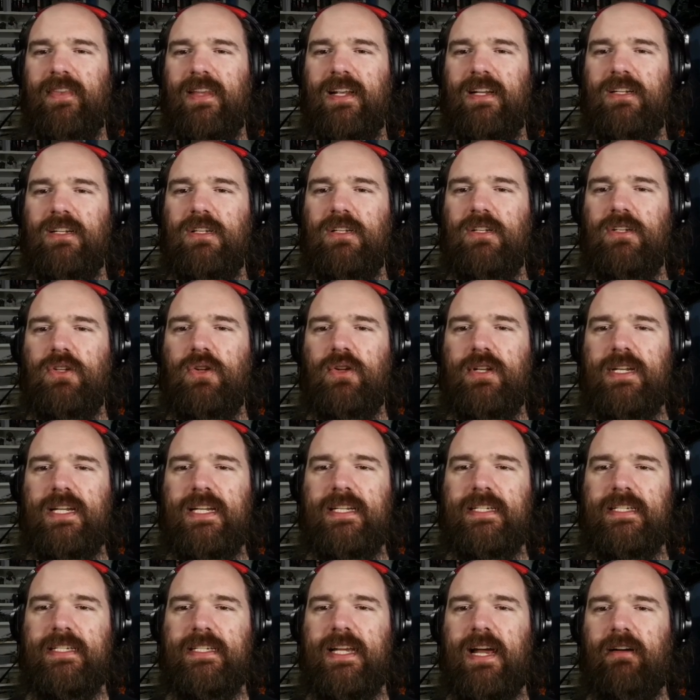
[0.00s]
not
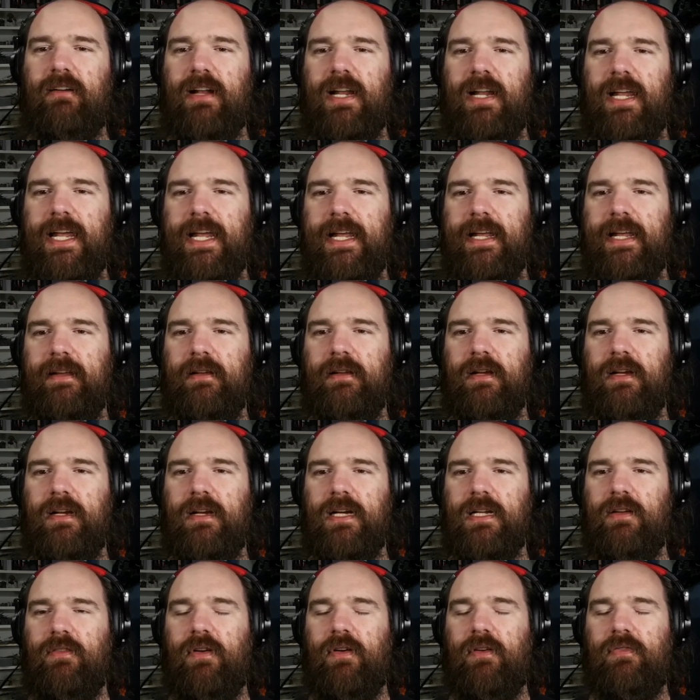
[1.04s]
necessarily kind
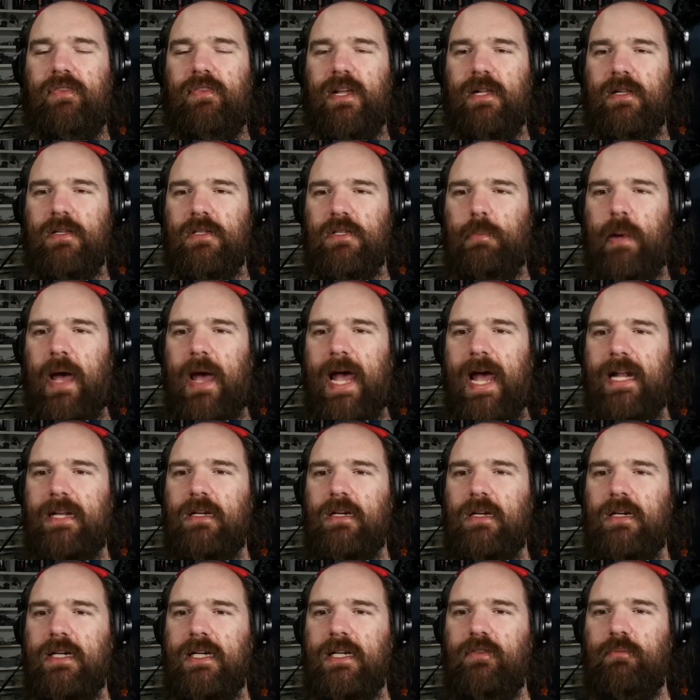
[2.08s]
of a feels bad
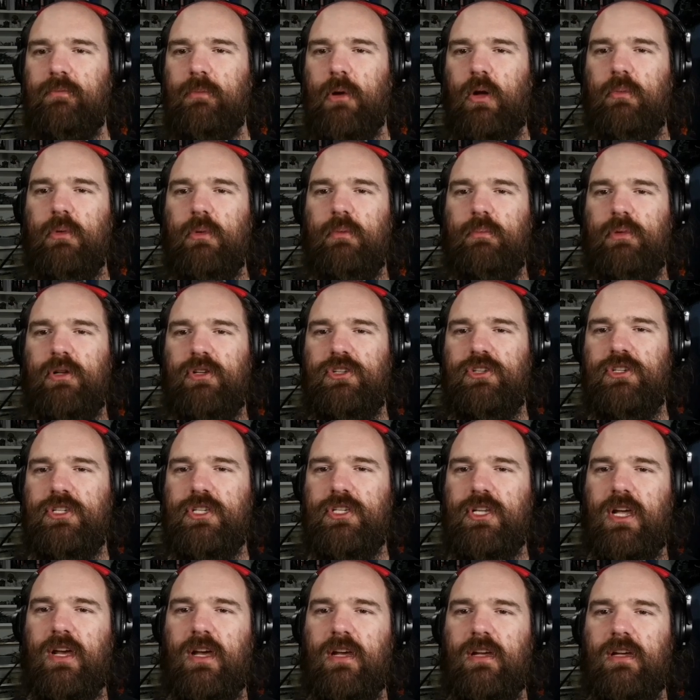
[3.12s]
kind of moment, but just
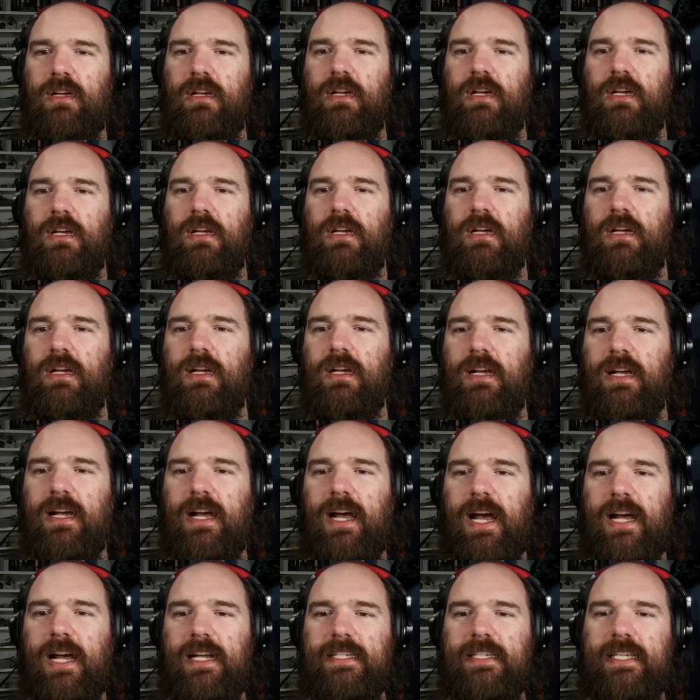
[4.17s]
a
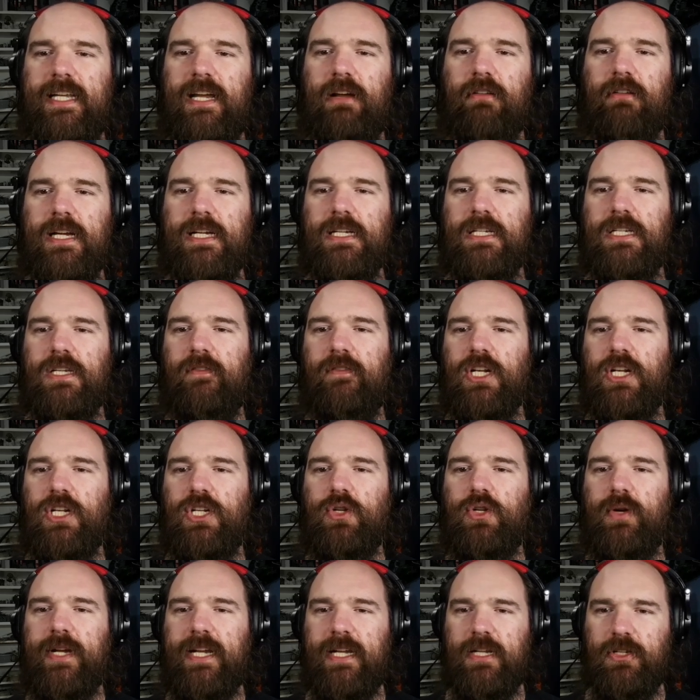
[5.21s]
series of
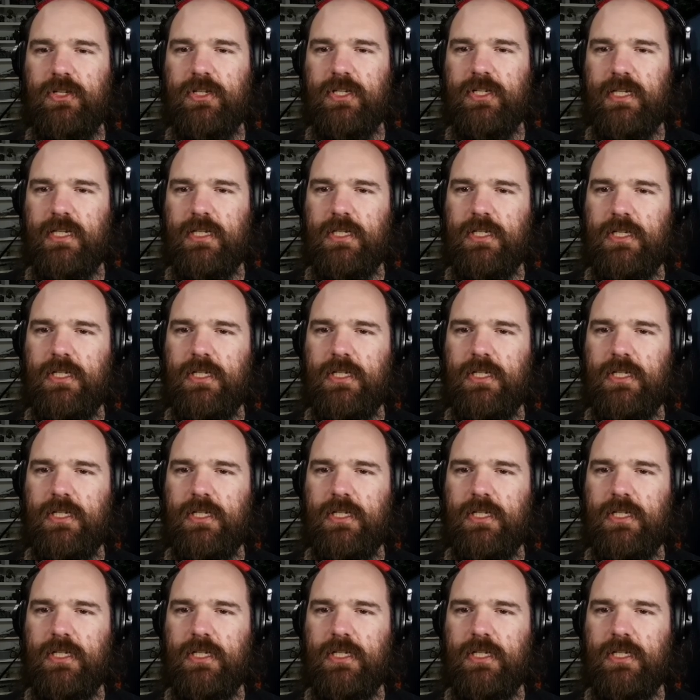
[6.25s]
annoyances.